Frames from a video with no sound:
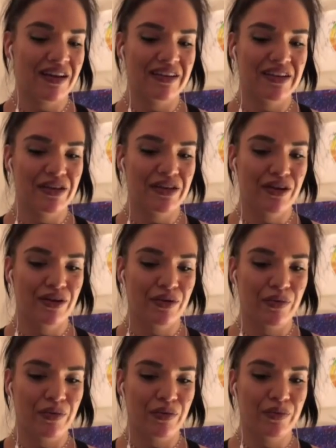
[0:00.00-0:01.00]
You
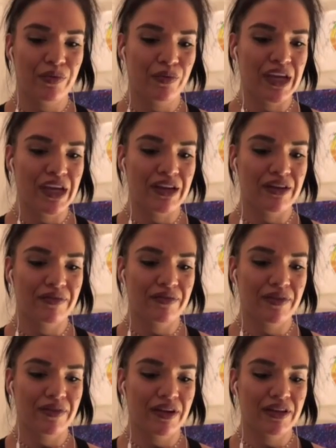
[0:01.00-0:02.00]
know,
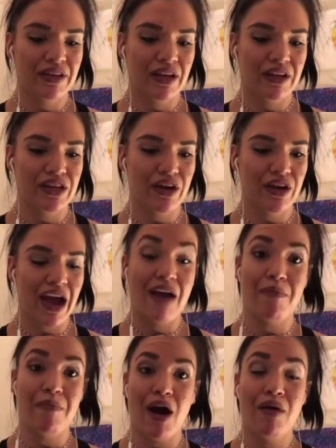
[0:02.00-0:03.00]
I have
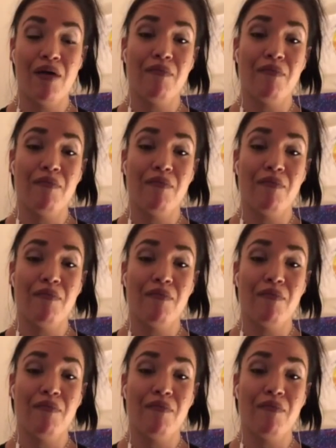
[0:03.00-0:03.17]
my mom.